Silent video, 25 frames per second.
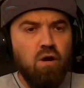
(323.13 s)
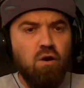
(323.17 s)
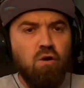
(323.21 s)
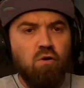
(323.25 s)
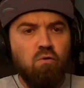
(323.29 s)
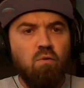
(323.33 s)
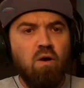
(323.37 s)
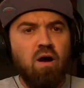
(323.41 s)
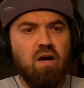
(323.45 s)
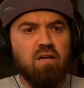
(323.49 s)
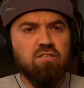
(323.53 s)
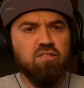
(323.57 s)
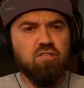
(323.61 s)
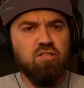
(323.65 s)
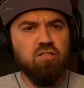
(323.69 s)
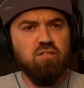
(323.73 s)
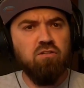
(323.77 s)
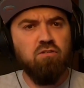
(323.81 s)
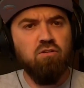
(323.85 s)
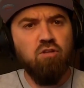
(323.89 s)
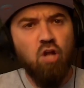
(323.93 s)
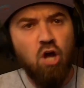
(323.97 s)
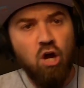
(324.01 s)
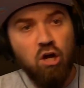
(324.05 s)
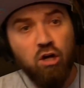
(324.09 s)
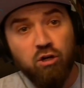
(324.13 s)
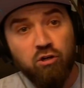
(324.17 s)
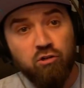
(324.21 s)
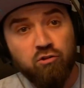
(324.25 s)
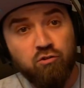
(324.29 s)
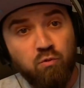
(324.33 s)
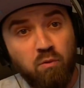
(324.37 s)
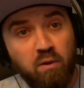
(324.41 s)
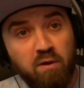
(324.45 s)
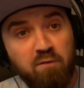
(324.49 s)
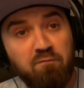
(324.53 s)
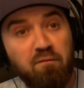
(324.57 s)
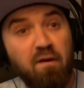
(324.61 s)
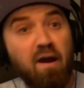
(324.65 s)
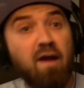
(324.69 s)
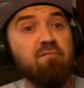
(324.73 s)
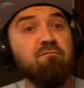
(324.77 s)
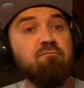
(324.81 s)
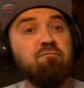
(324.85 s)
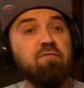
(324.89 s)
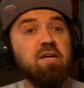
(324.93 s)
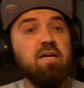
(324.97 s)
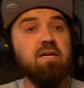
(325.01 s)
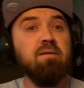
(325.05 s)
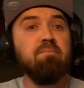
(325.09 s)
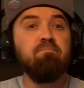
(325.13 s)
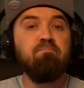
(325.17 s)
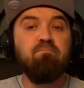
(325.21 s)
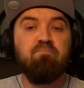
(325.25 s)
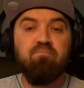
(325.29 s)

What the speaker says: well, it's a little longer than 25 feet.